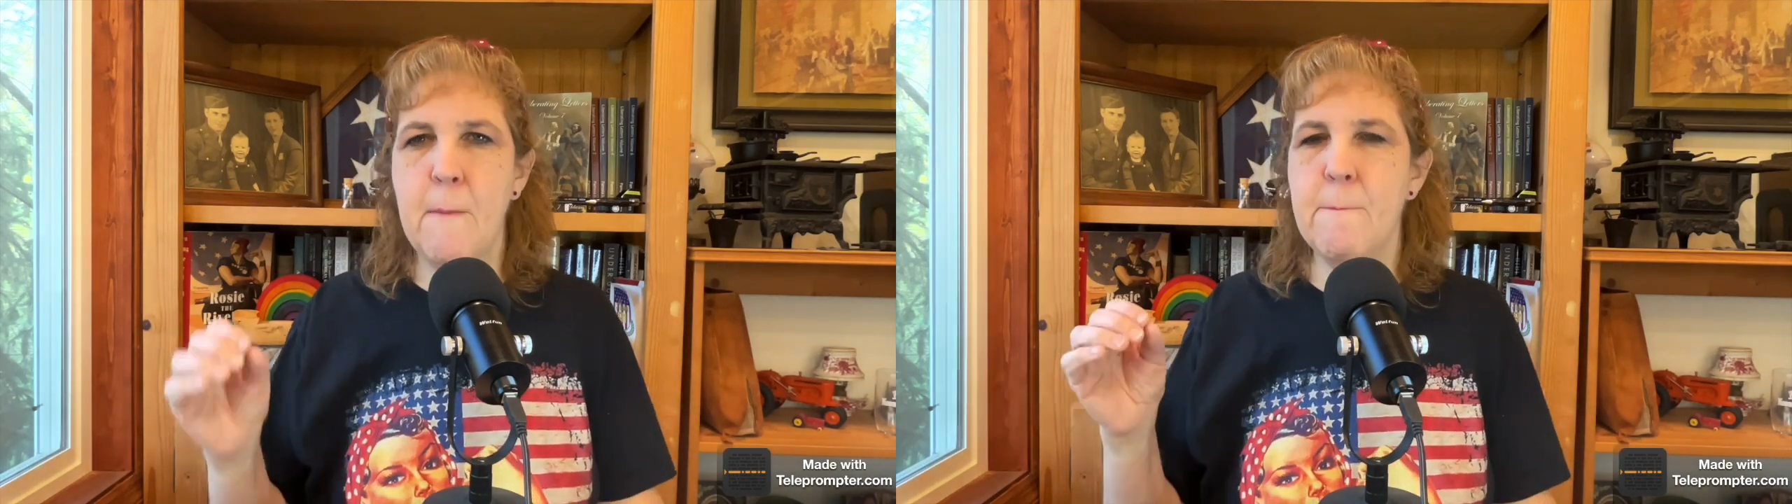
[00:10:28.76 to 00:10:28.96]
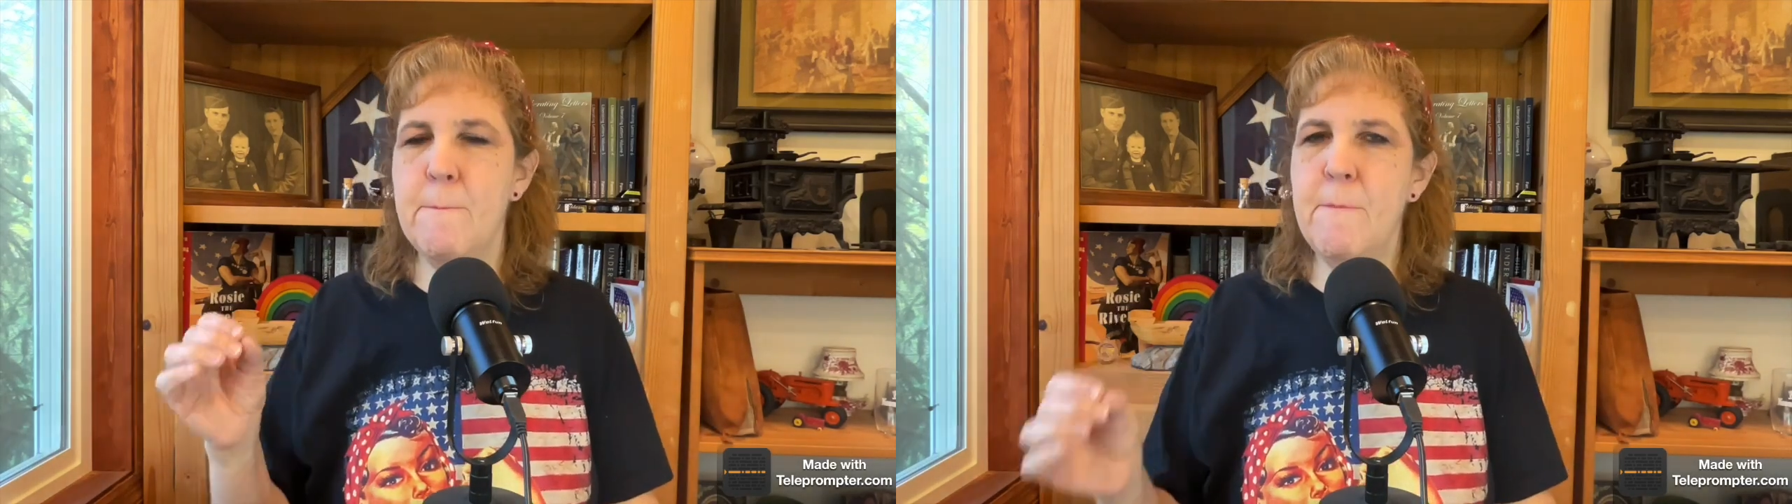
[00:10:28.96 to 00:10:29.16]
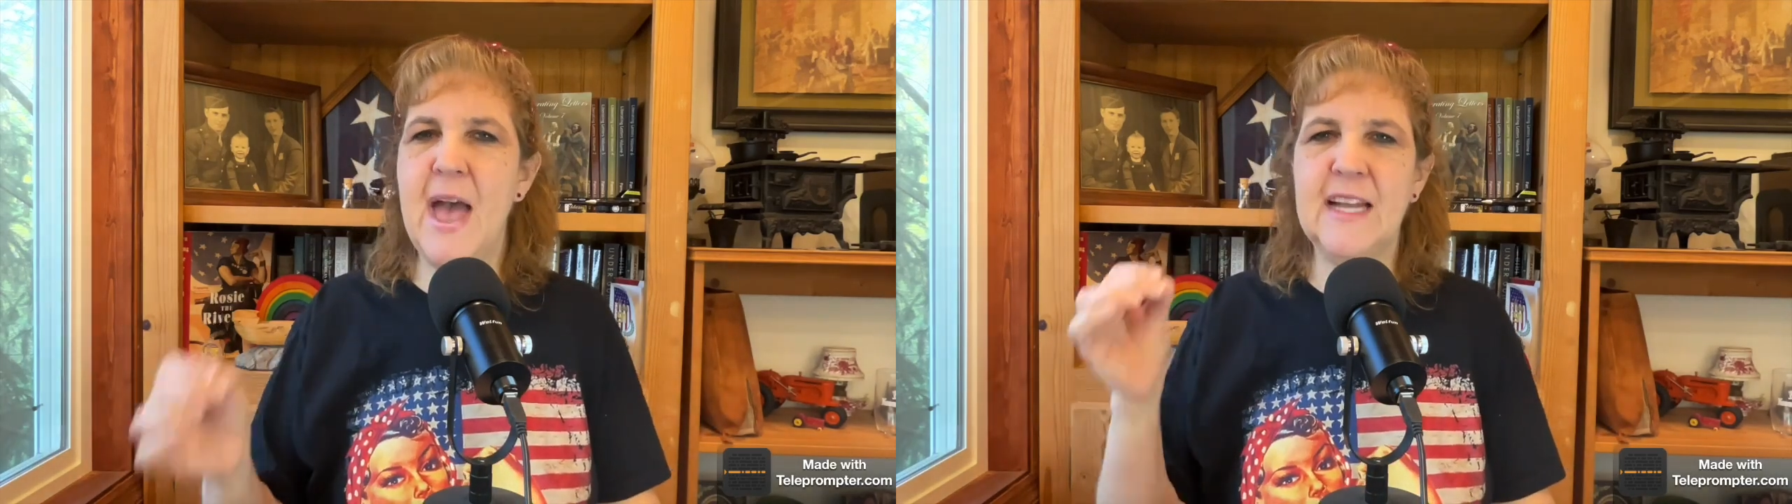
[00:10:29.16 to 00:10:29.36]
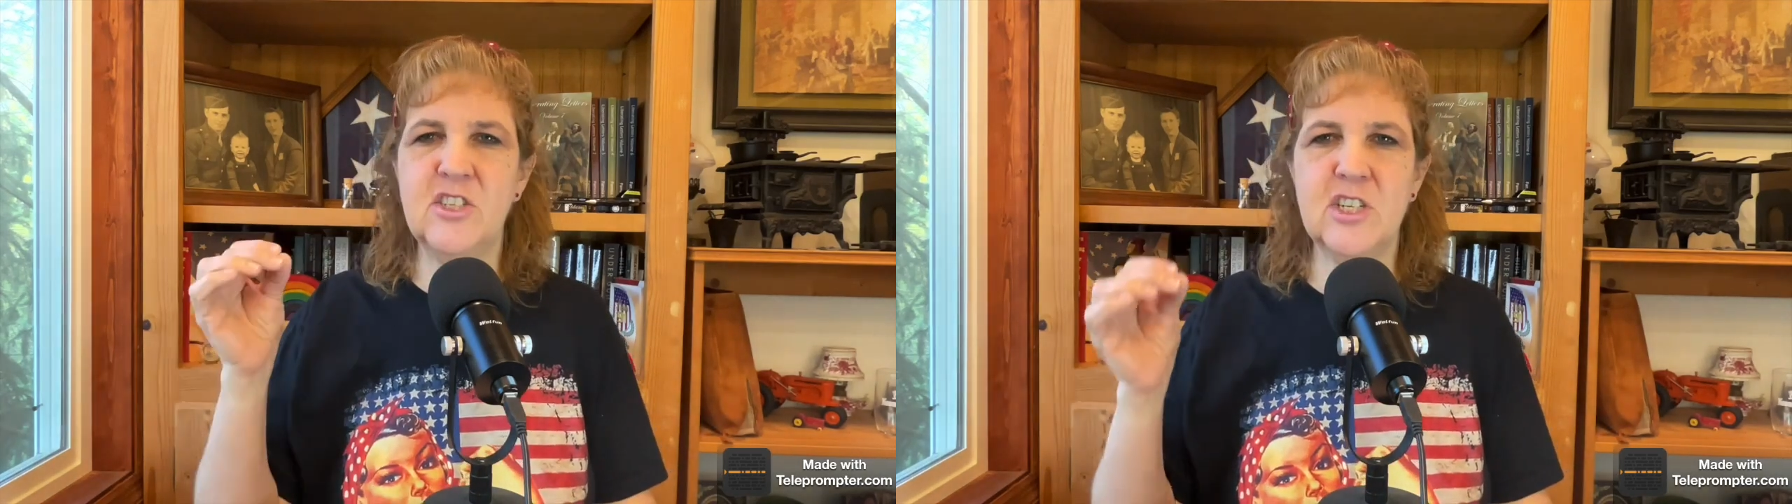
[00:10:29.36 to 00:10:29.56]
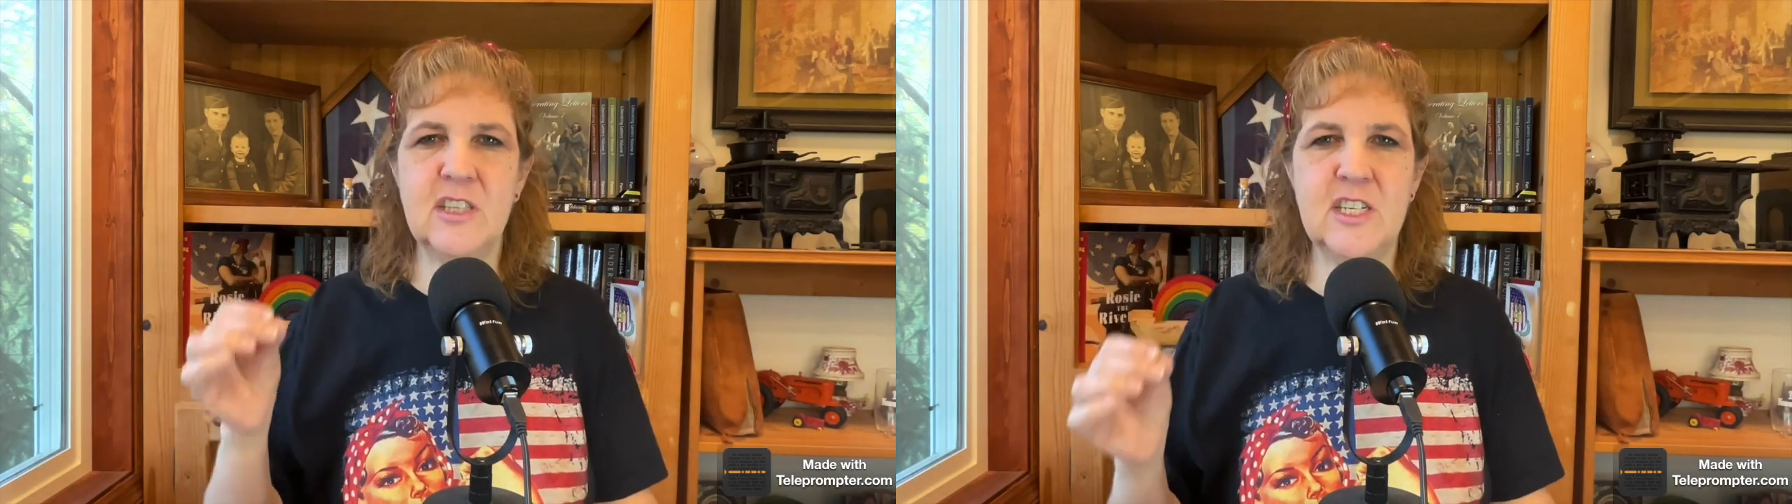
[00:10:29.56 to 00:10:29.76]

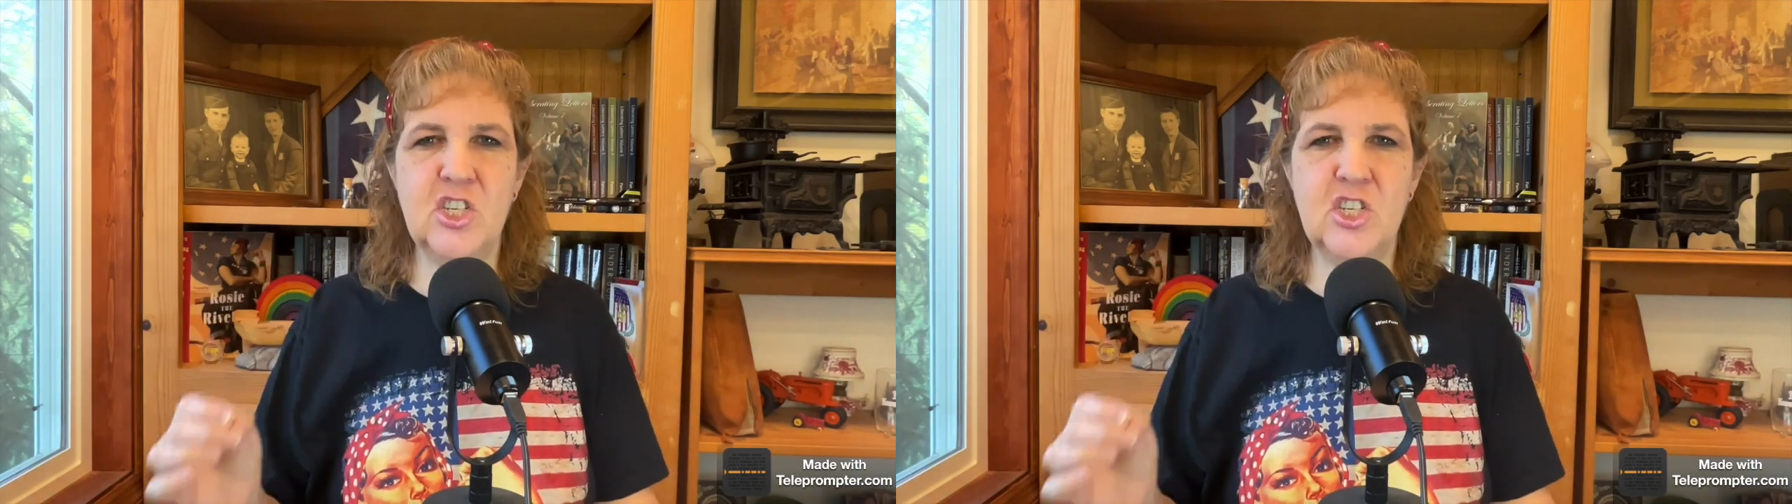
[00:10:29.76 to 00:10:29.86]
magically